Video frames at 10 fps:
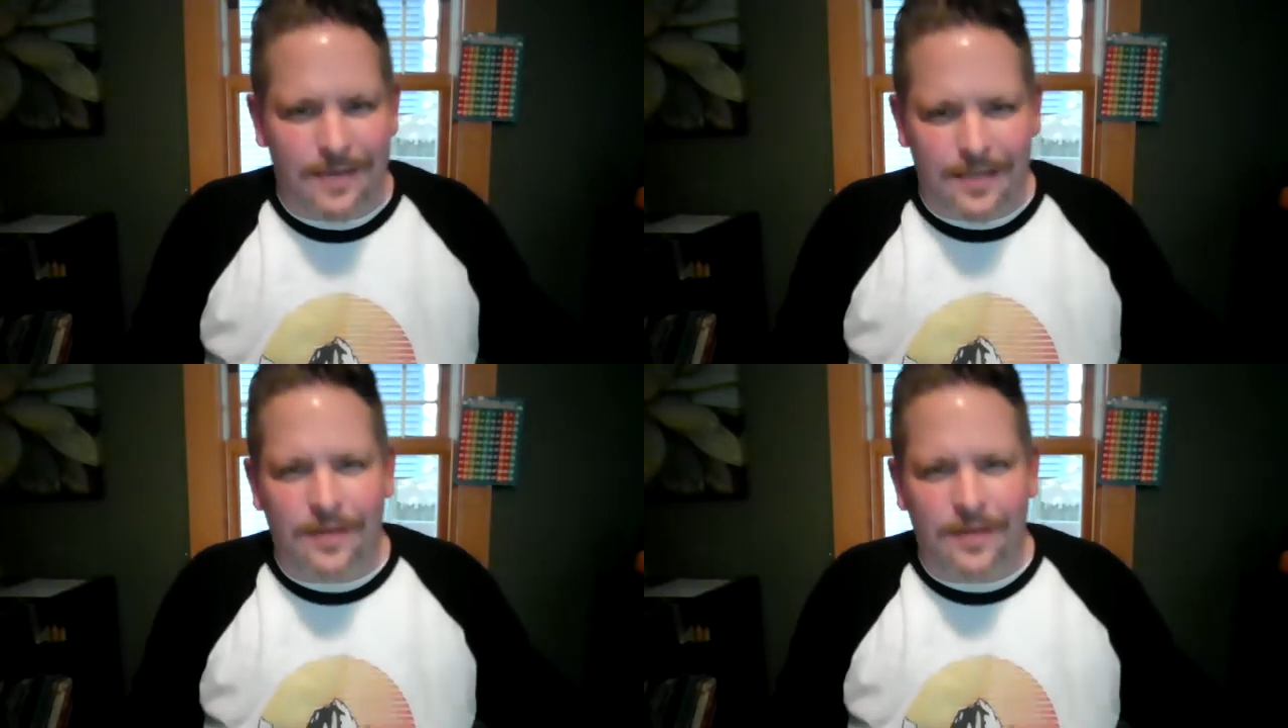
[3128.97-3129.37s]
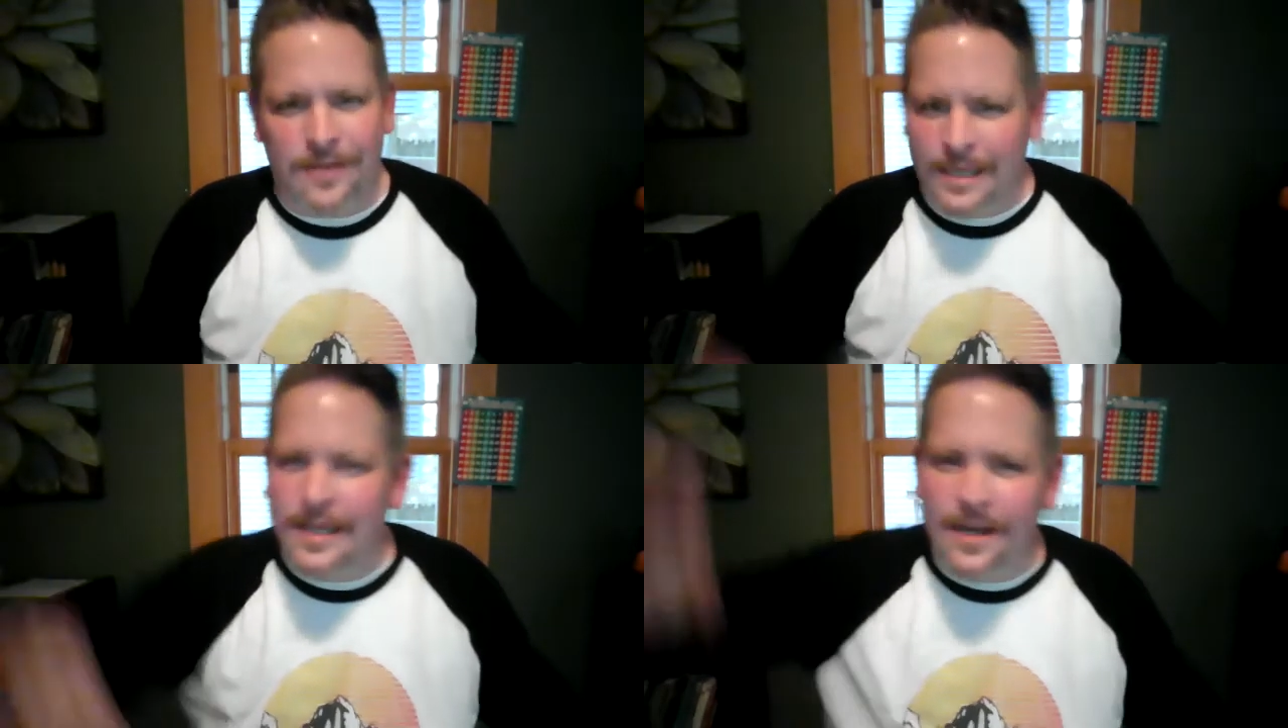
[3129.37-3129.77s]
You know,
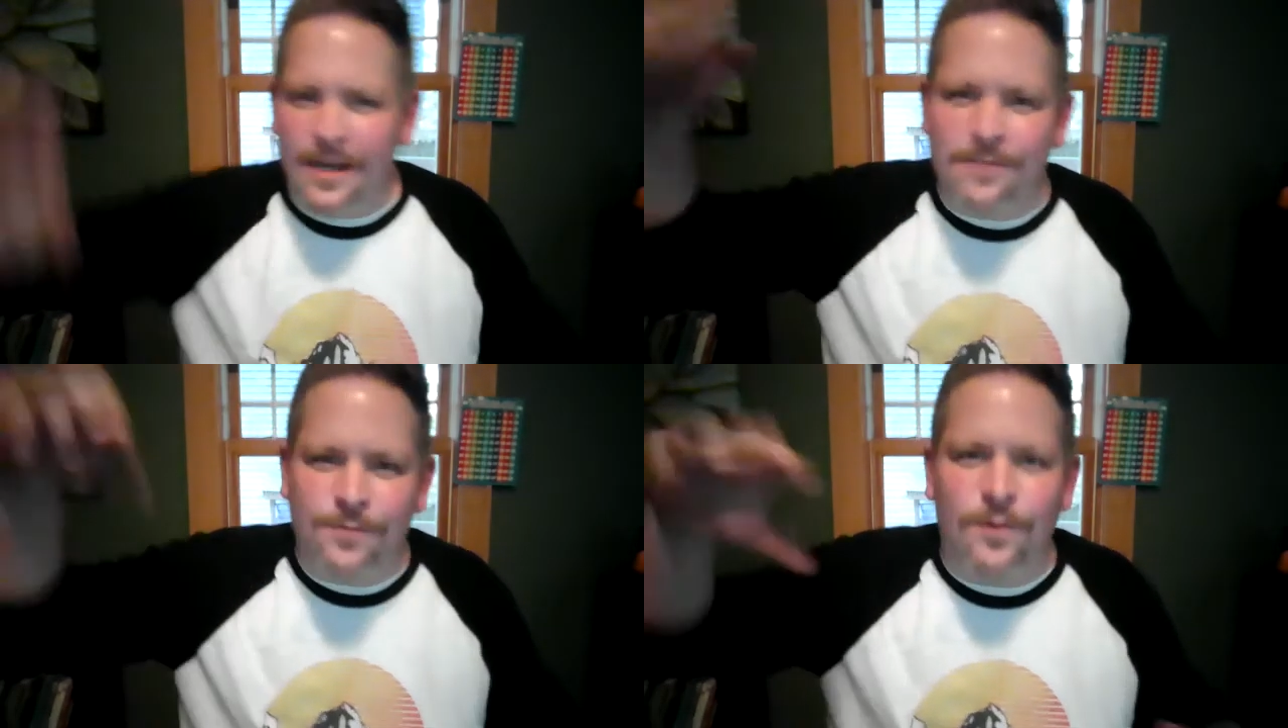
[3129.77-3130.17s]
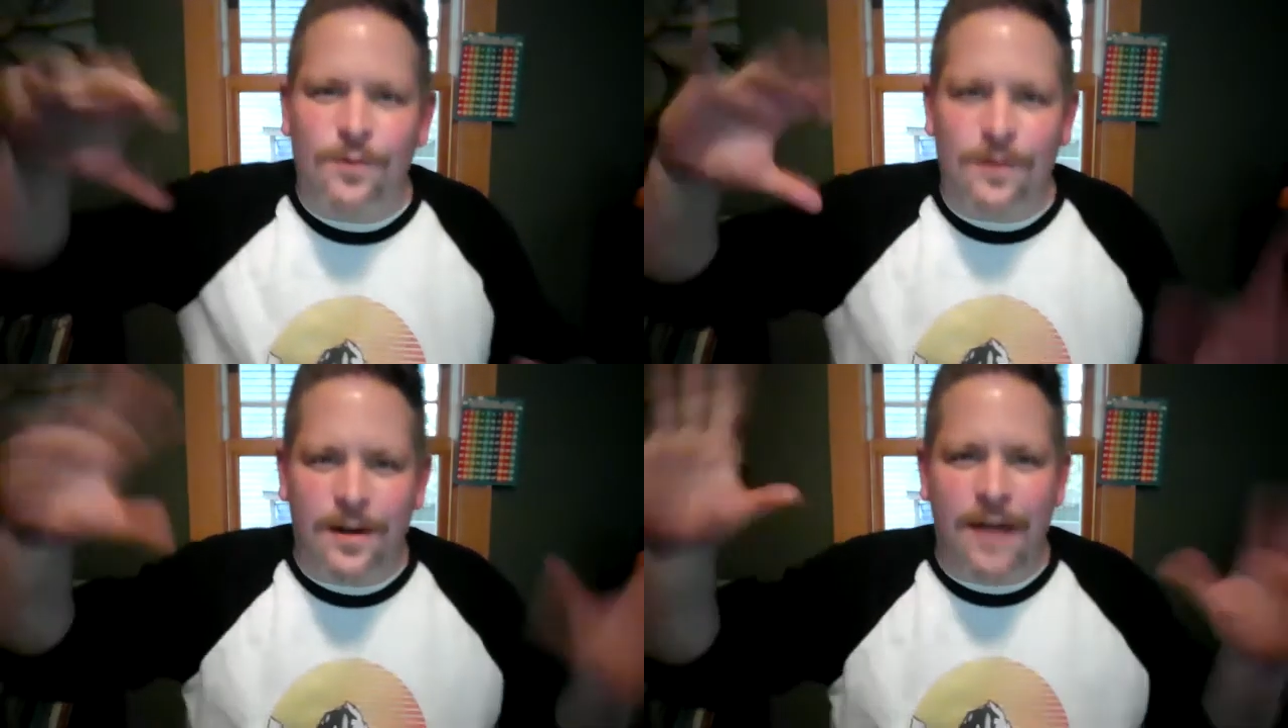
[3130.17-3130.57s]
he yelled for
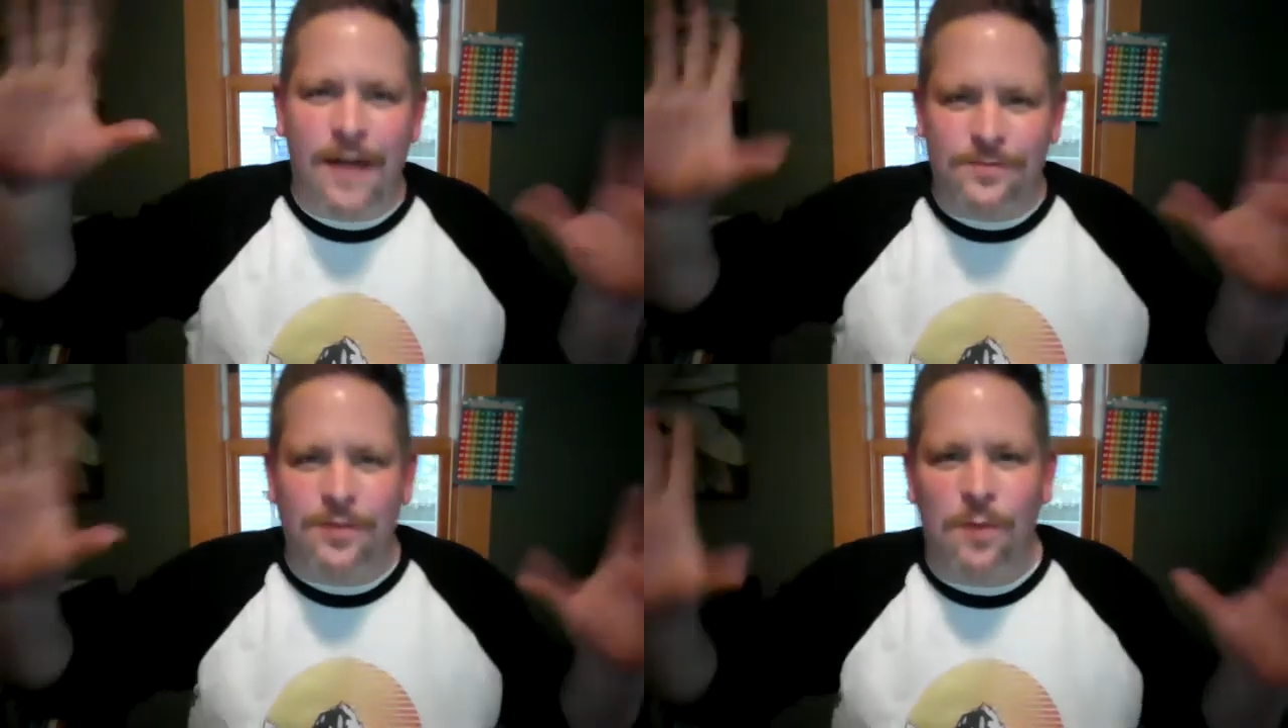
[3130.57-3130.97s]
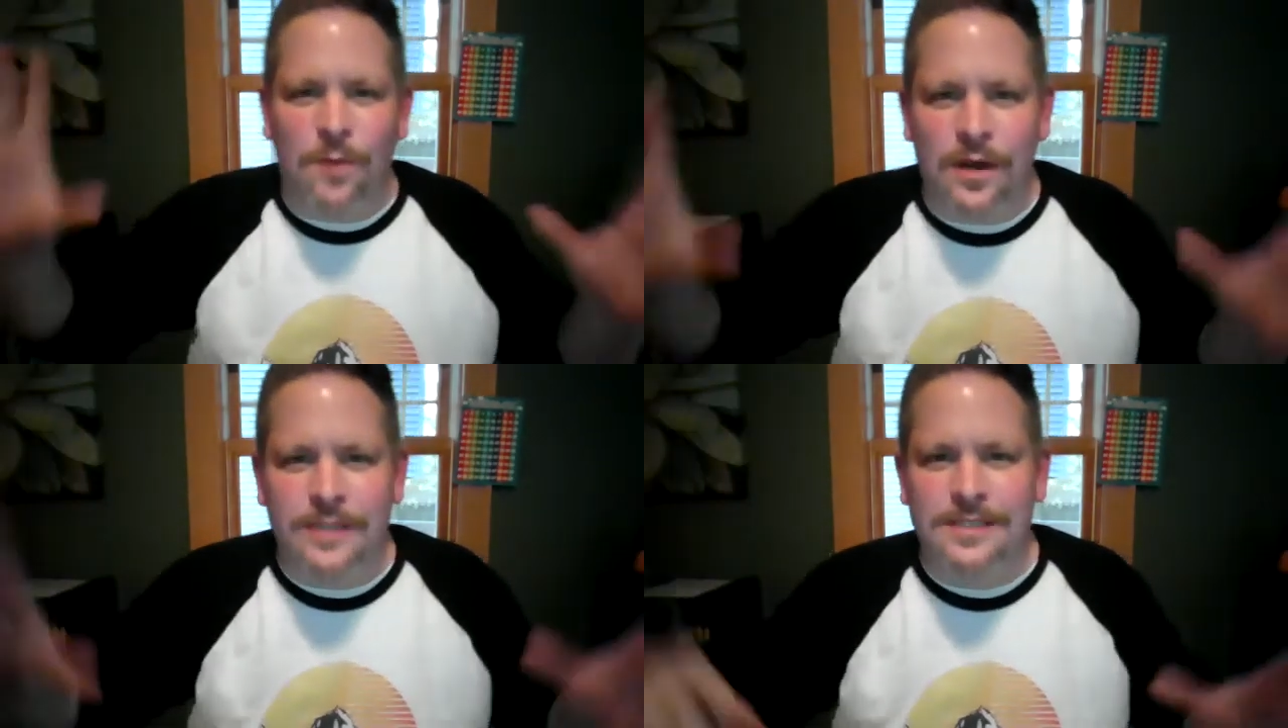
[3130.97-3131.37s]
her after he
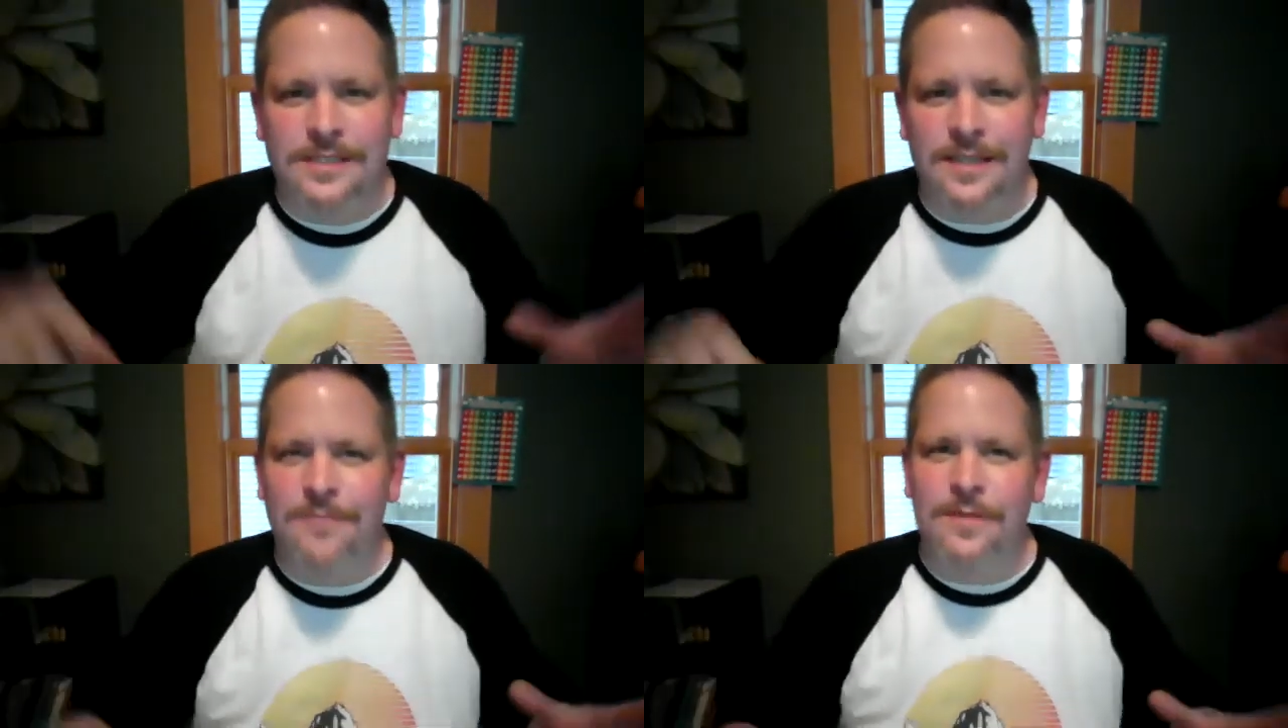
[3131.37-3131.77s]
won and stuff,